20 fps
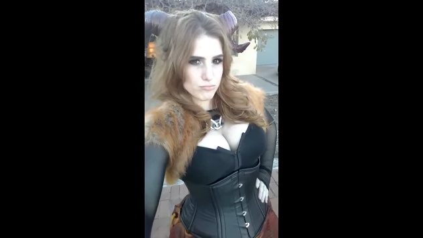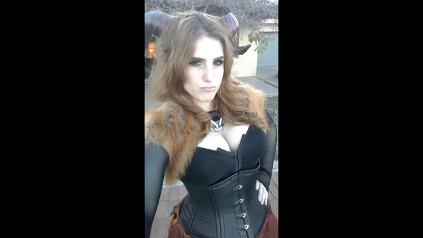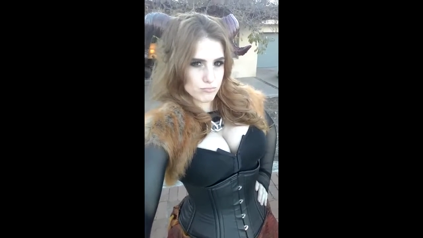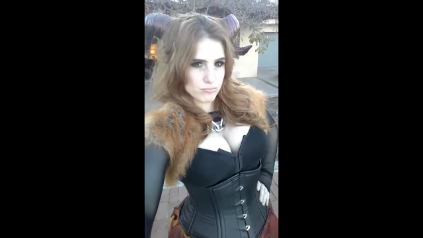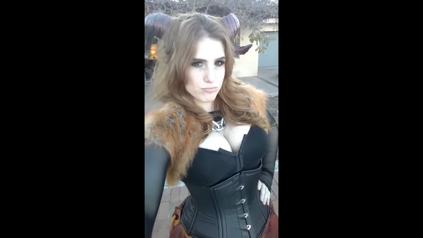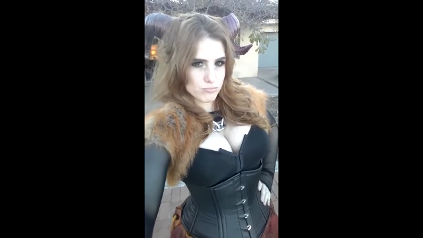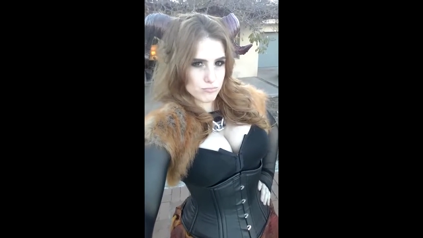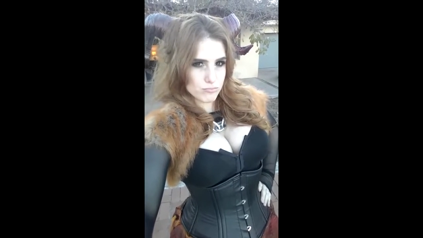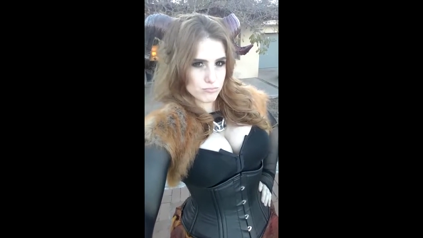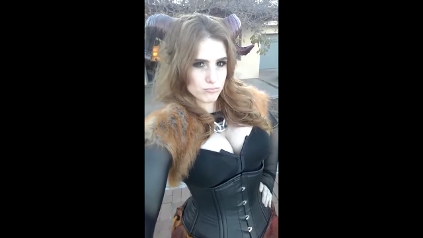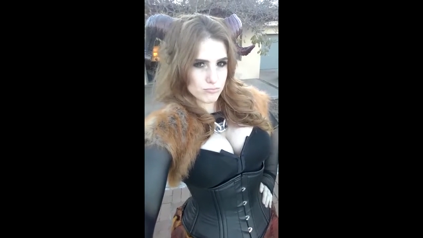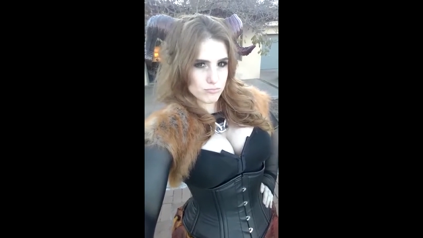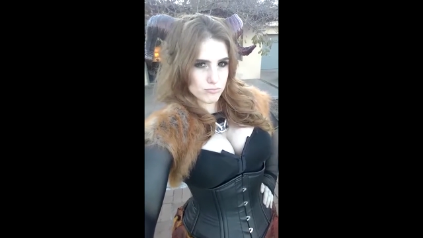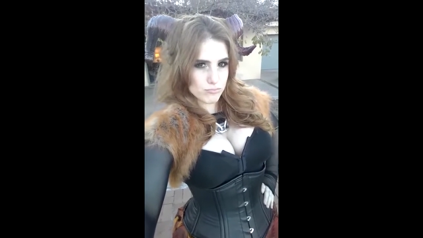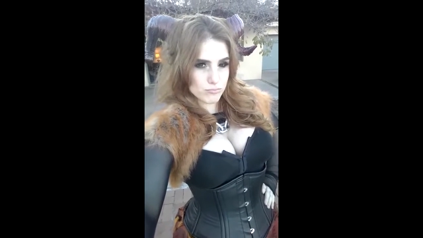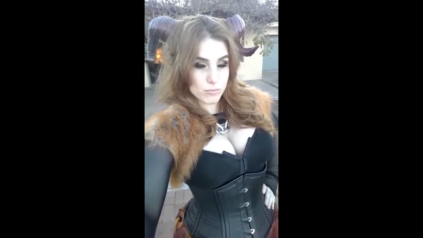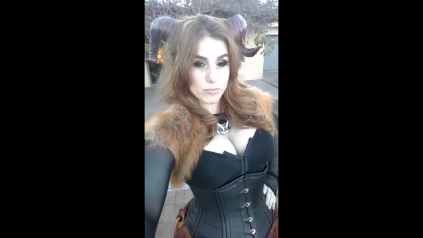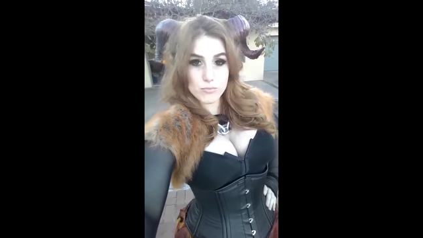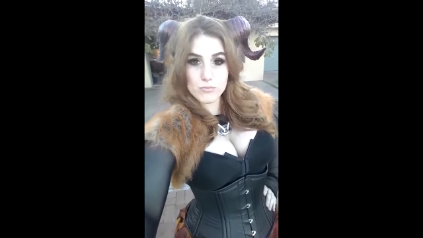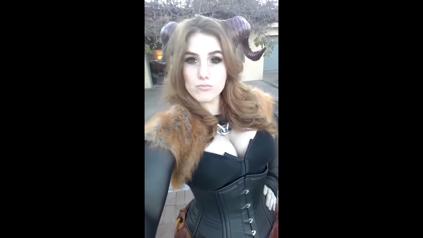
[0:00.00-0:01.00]

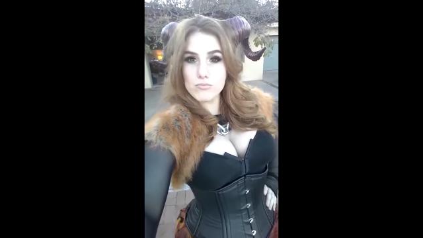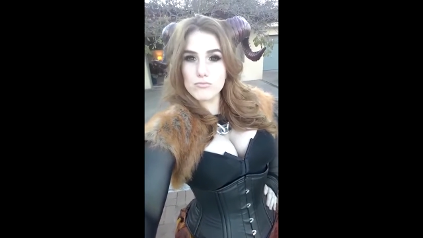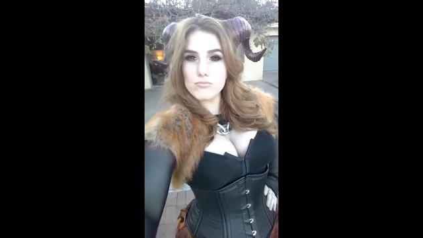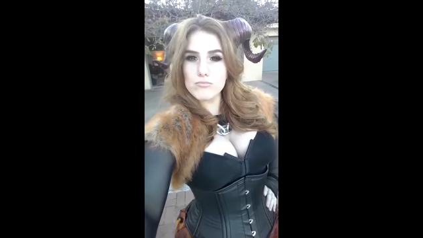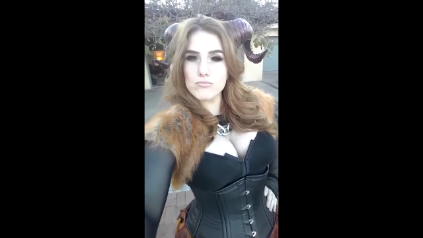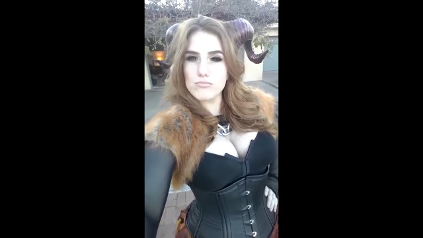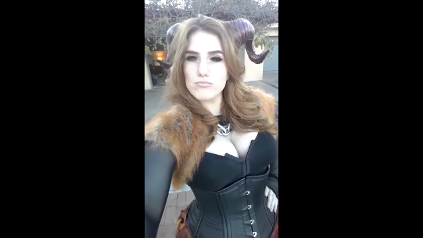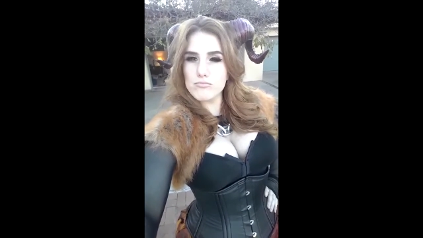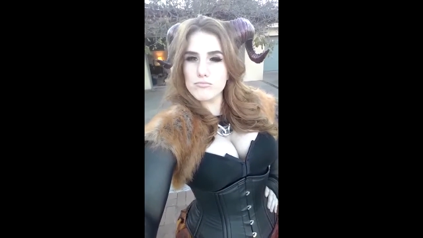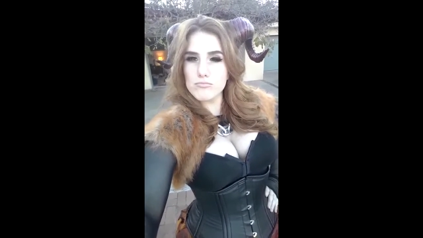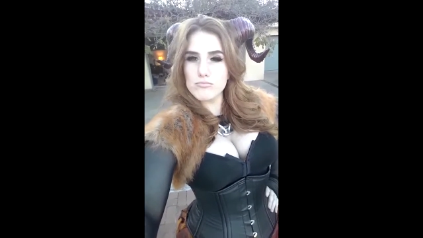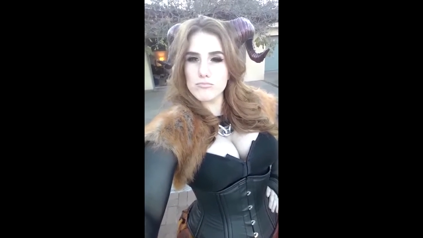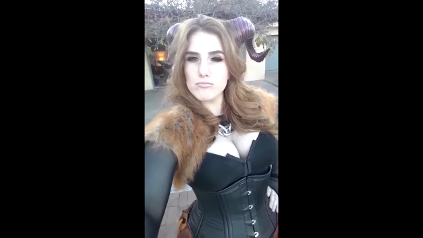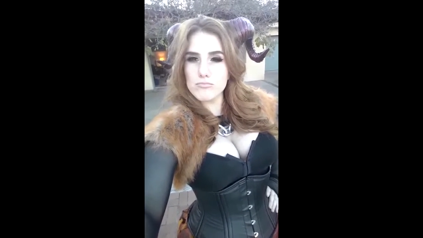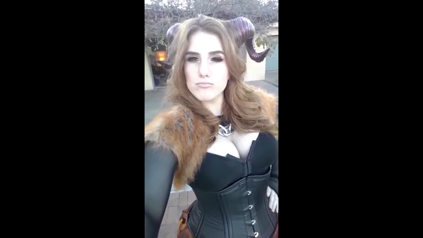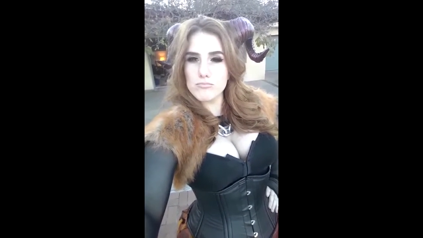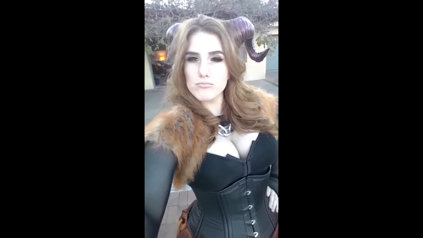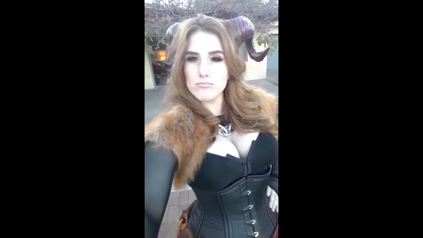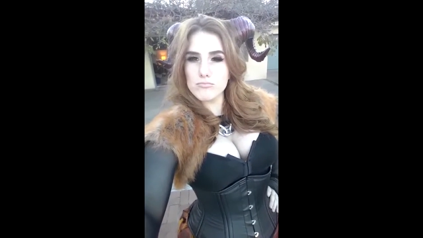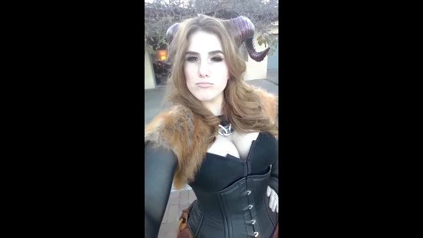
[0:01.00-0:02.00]

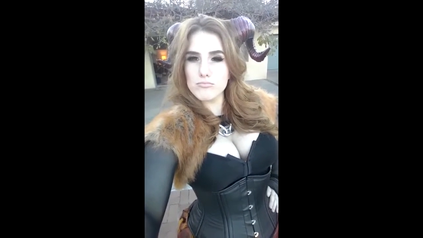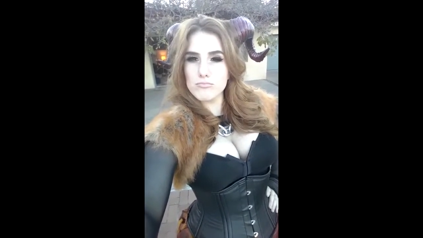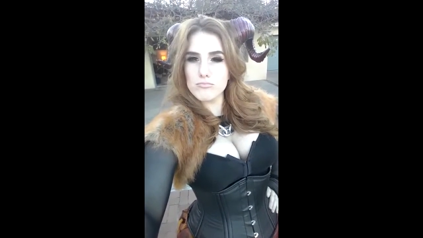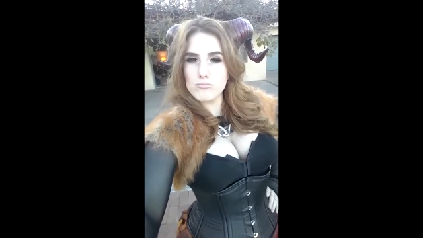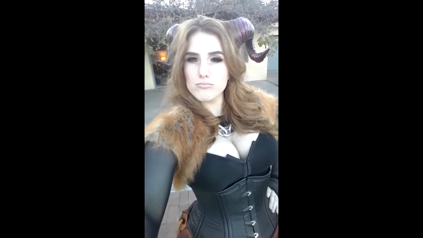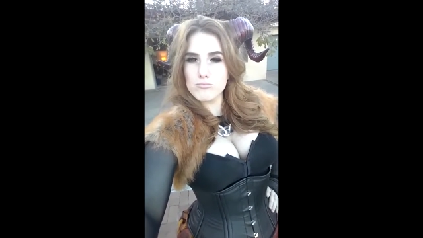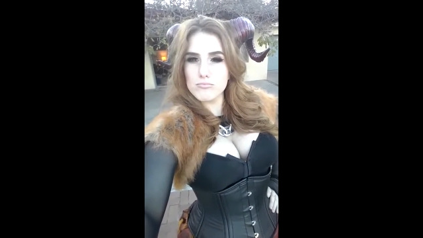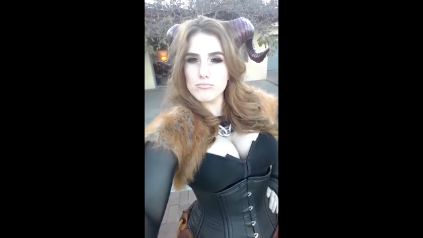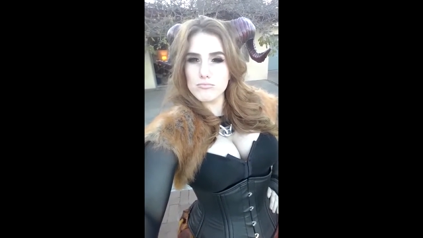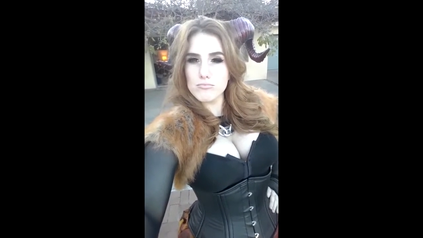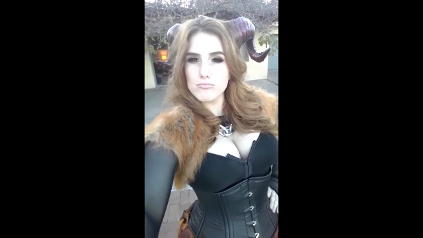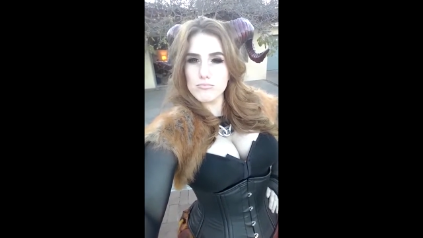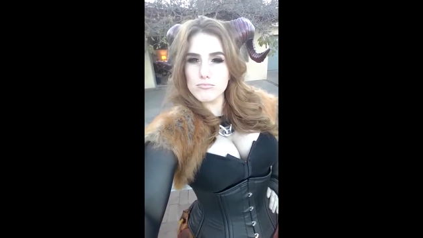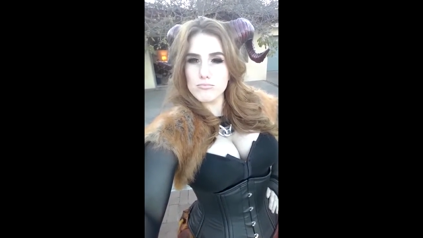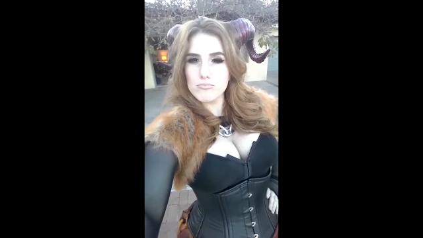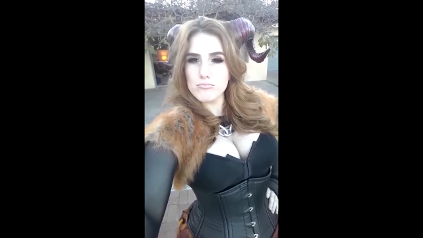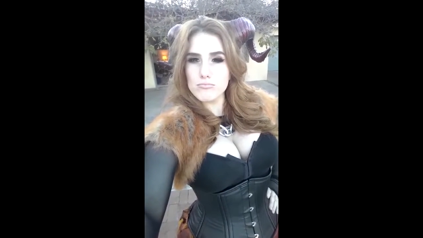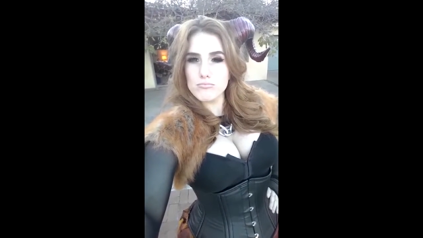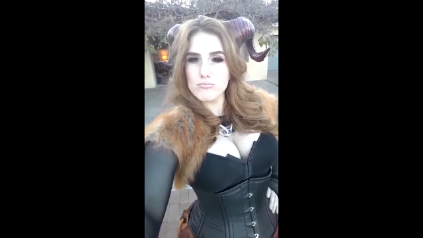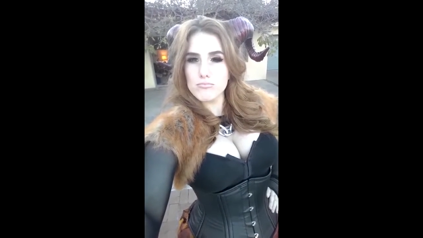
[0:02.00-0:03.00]

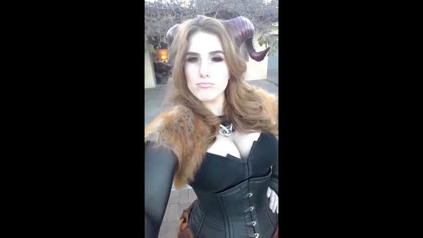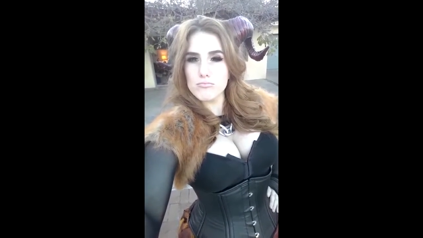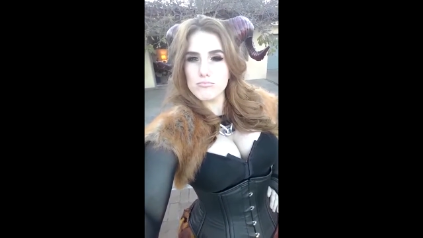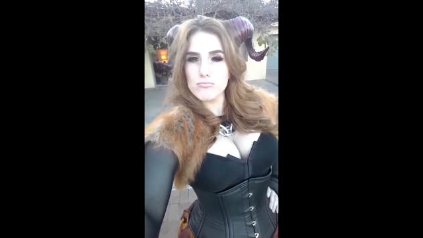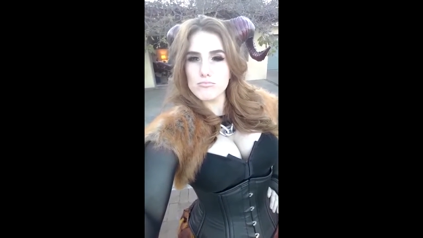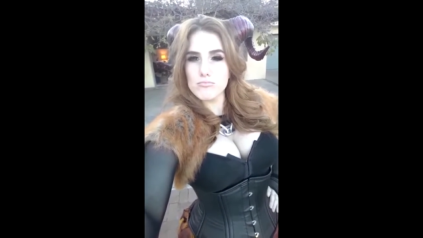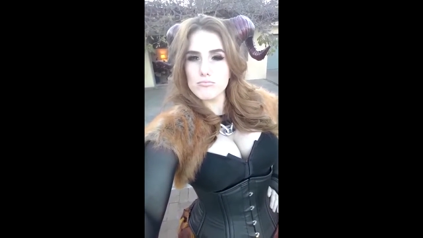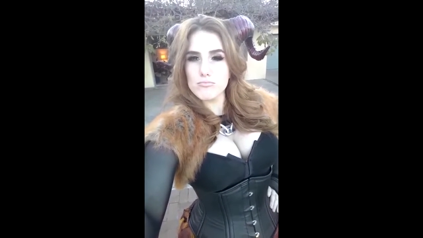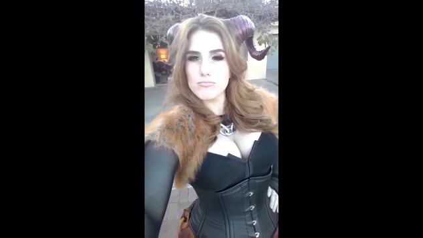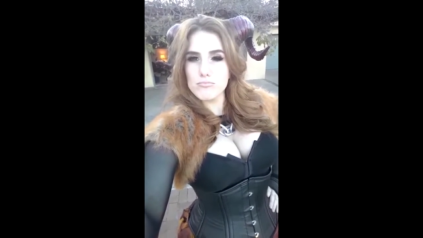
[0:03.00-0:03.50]
(silence)